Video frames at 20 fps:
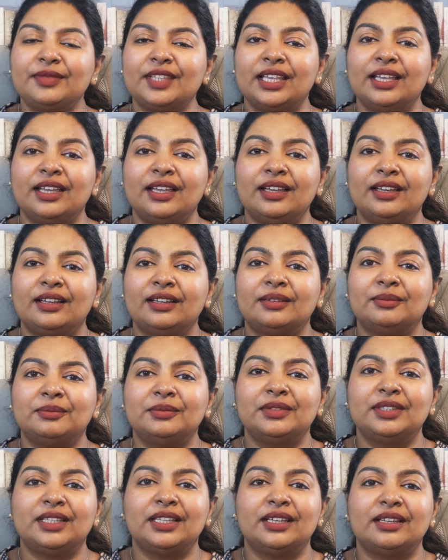
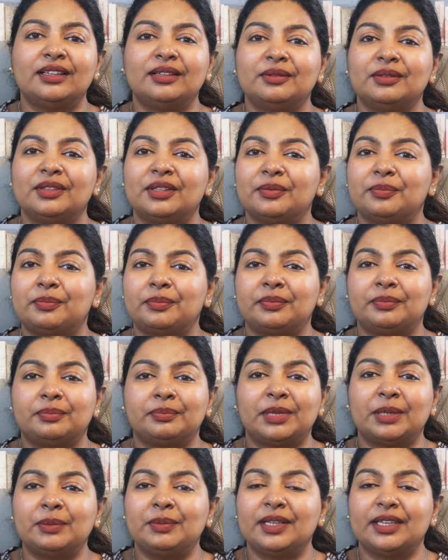The
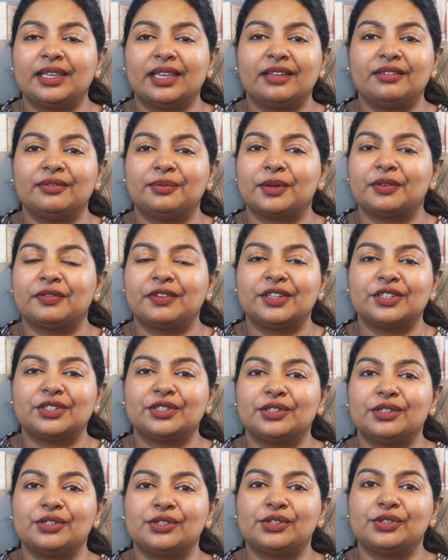public and
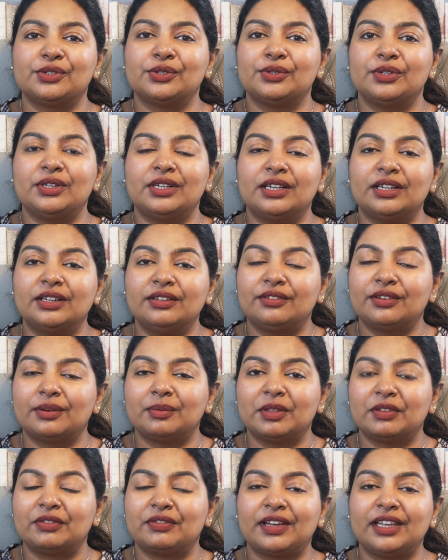professionals to learn from
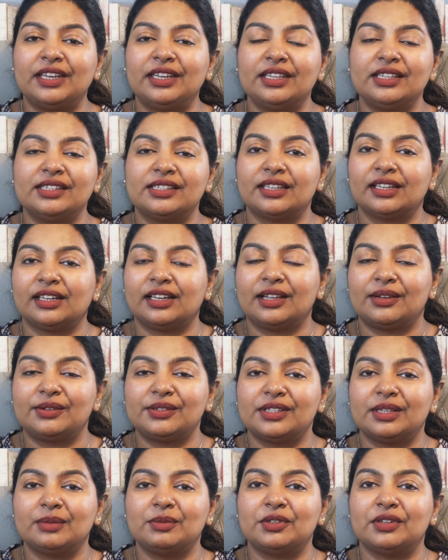the findings. It allows
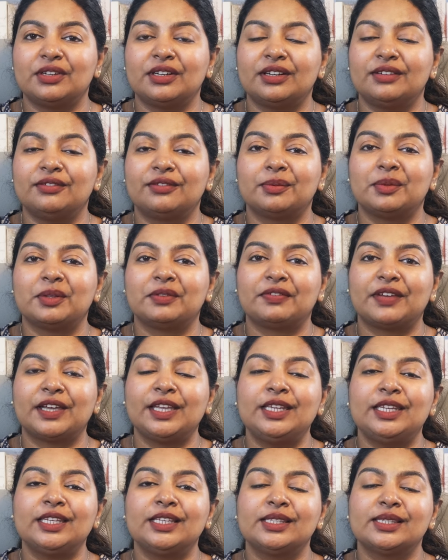them to learn from the
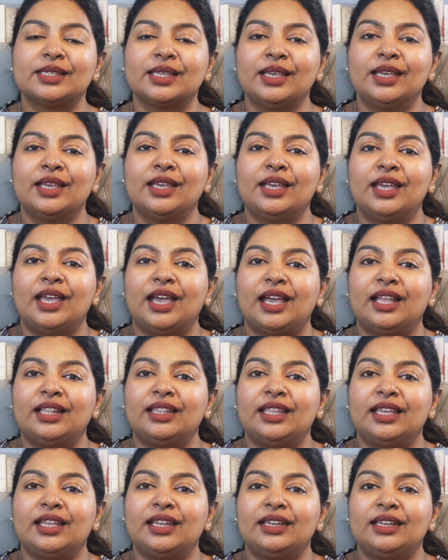findings. And
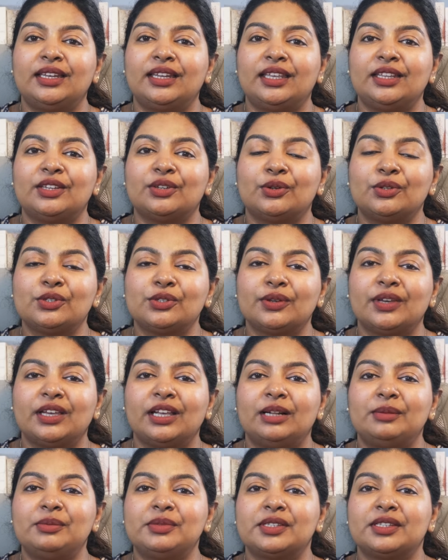then it also
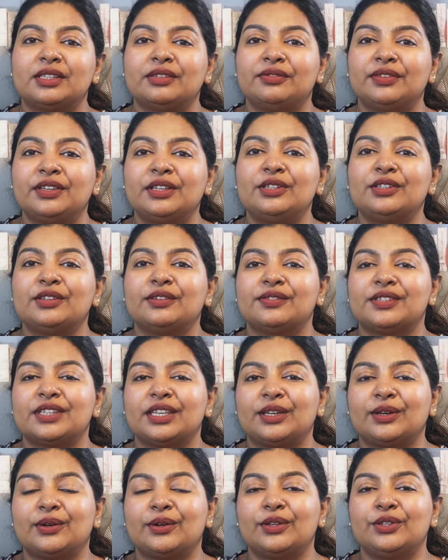helps the field of
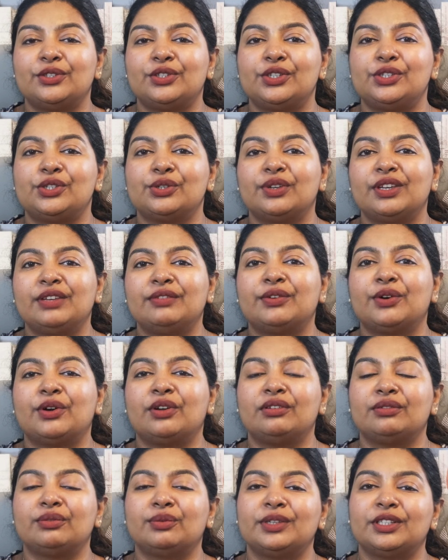psychology to
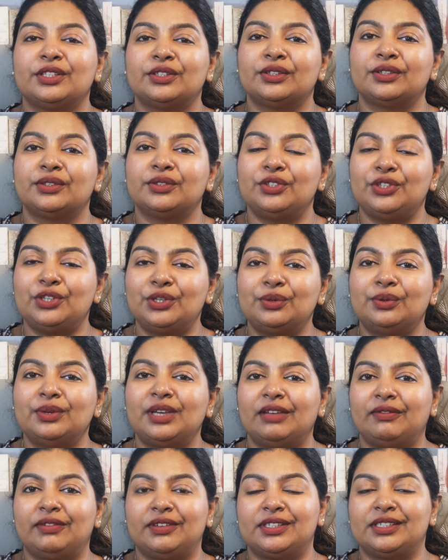evolve with new
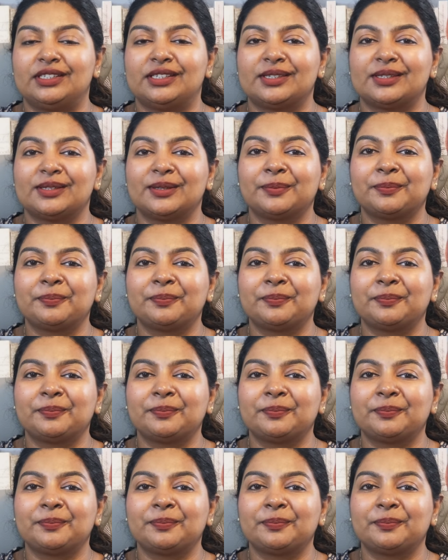evidence.